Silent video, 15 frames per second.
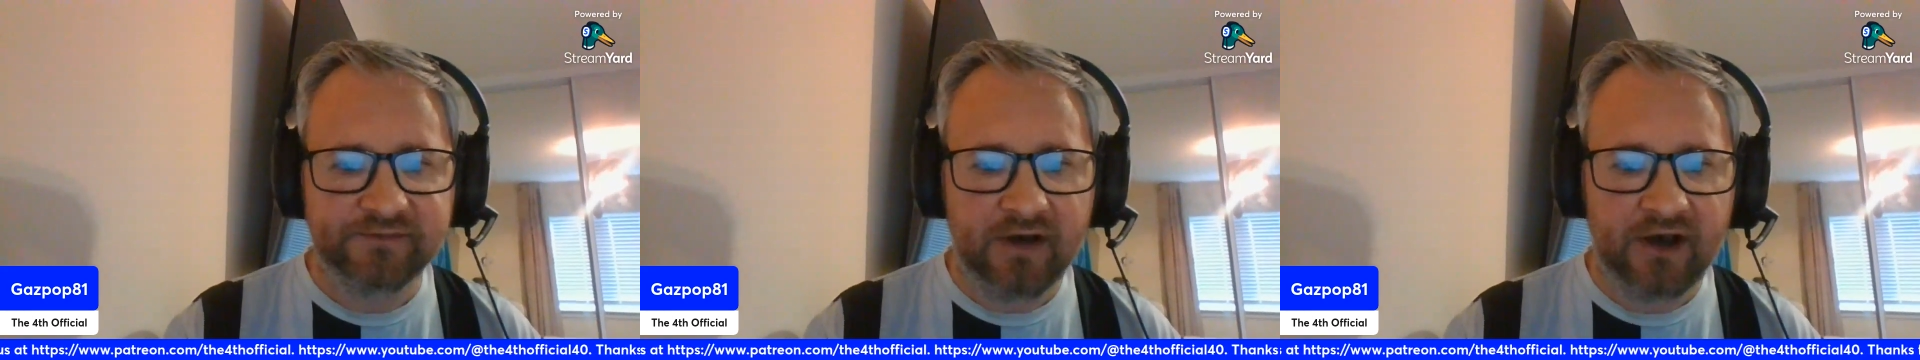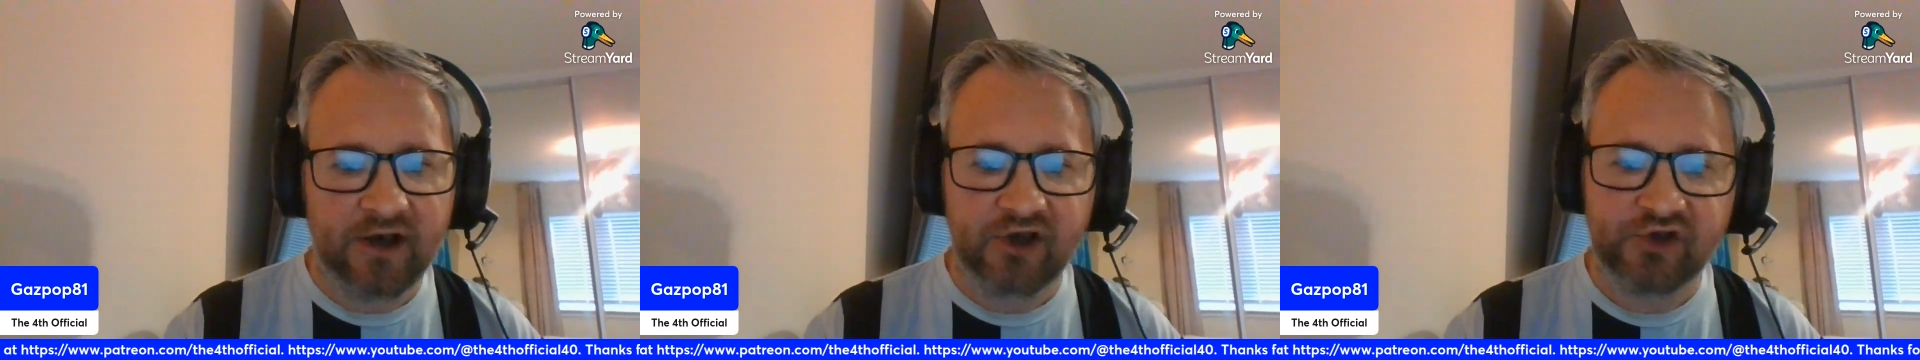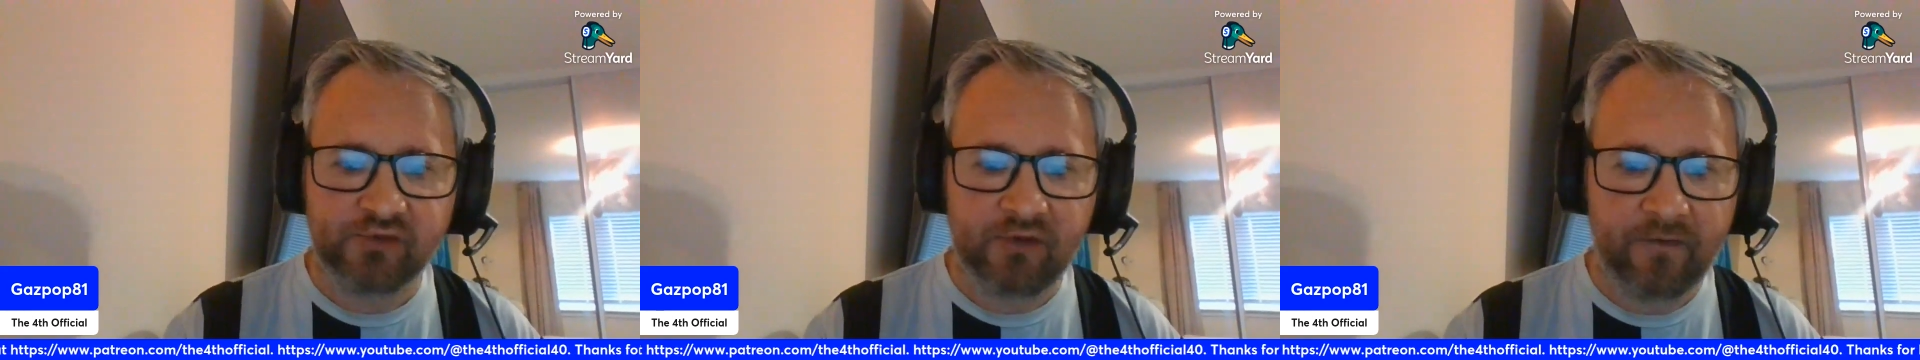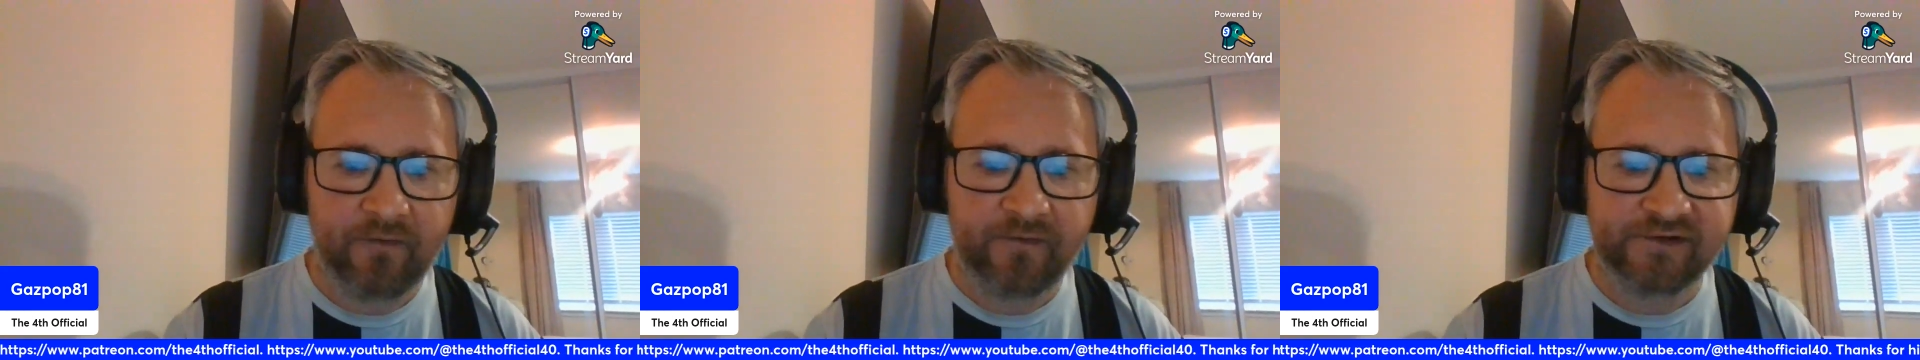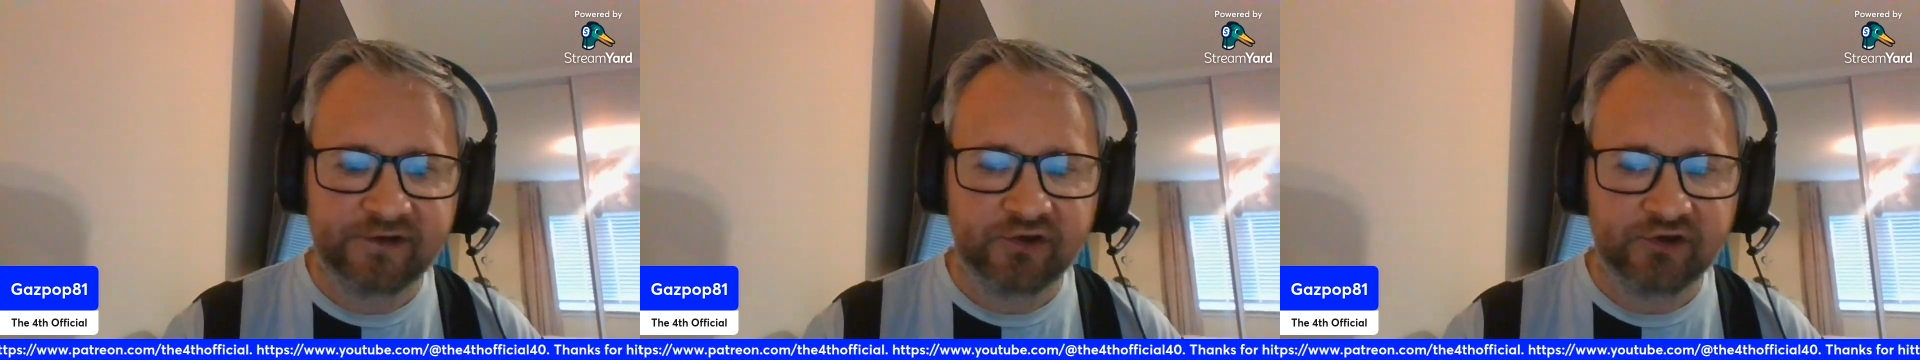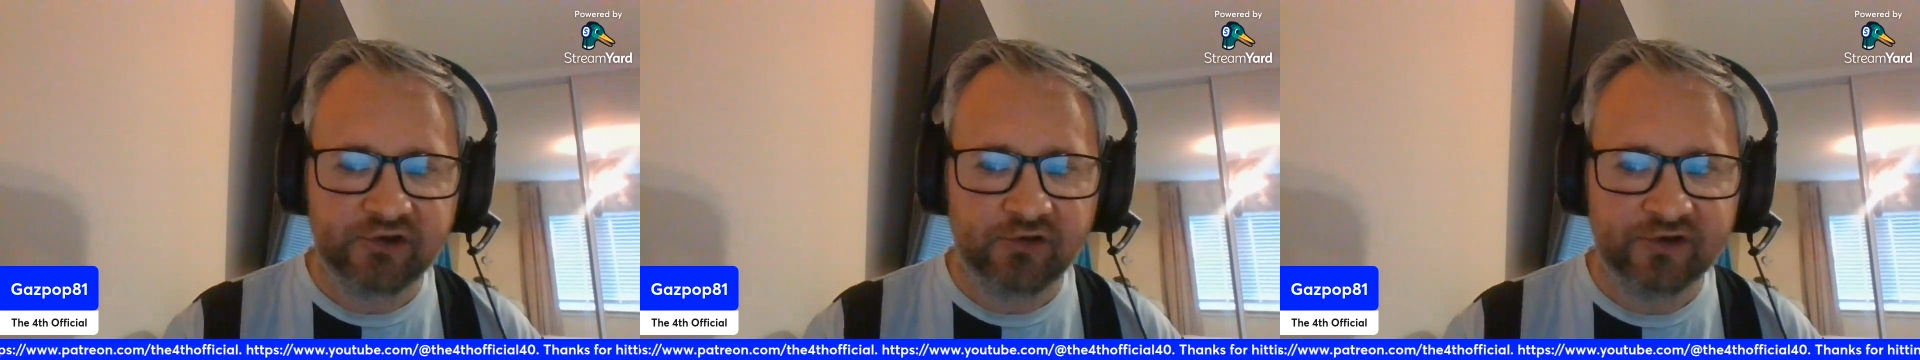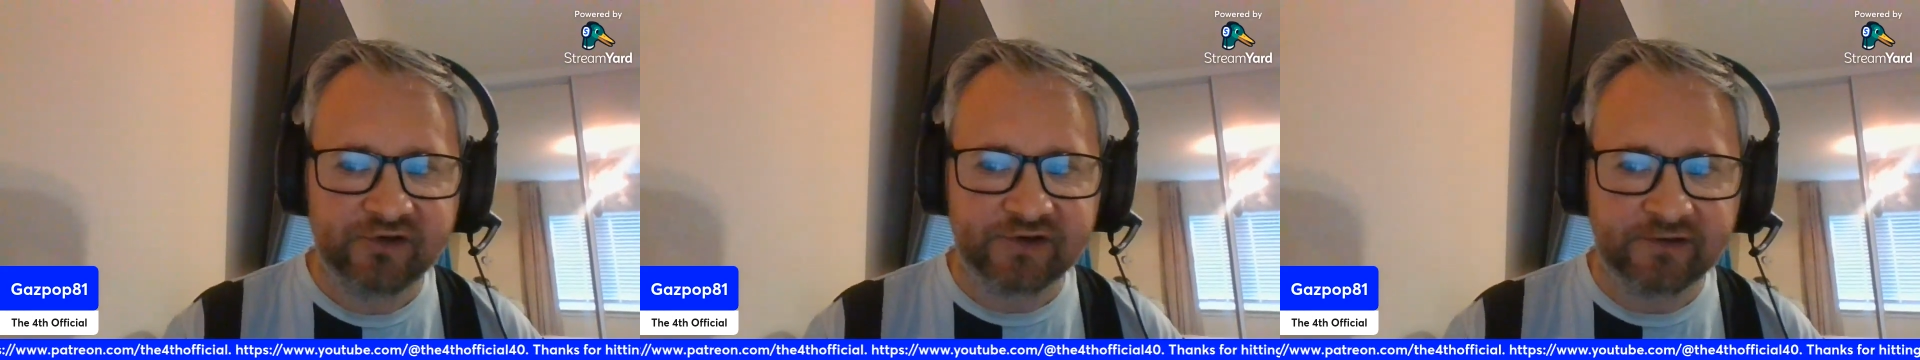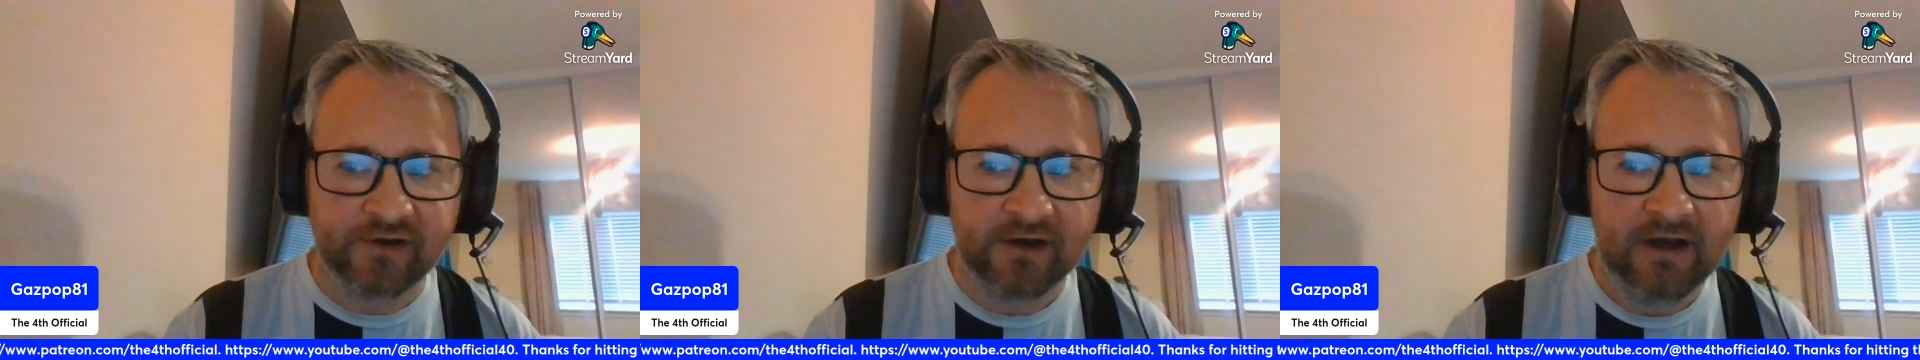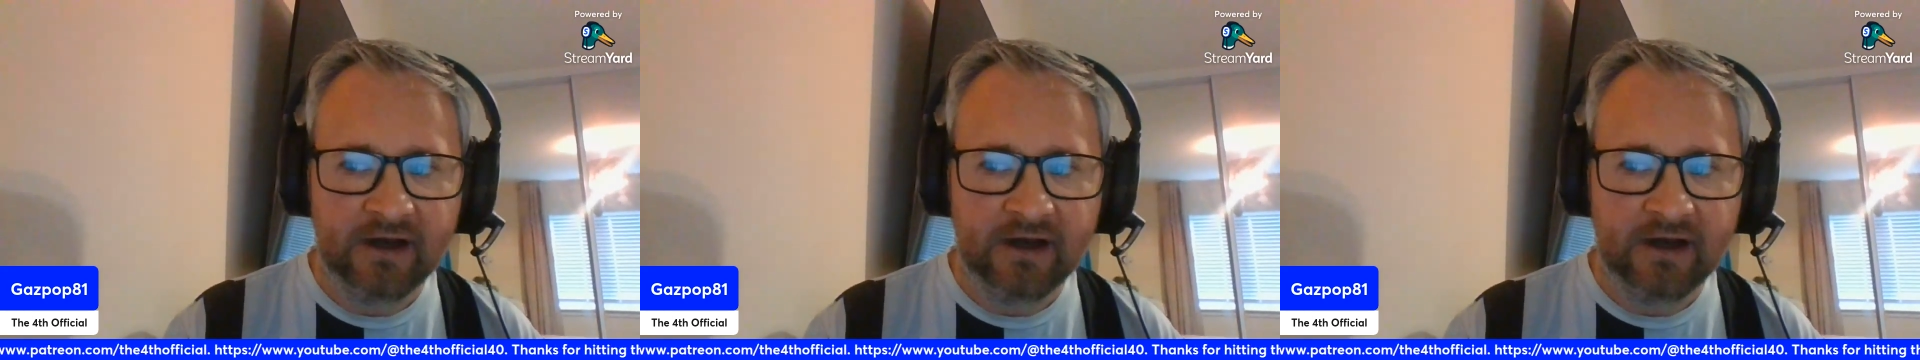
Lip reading: match with St Johnstone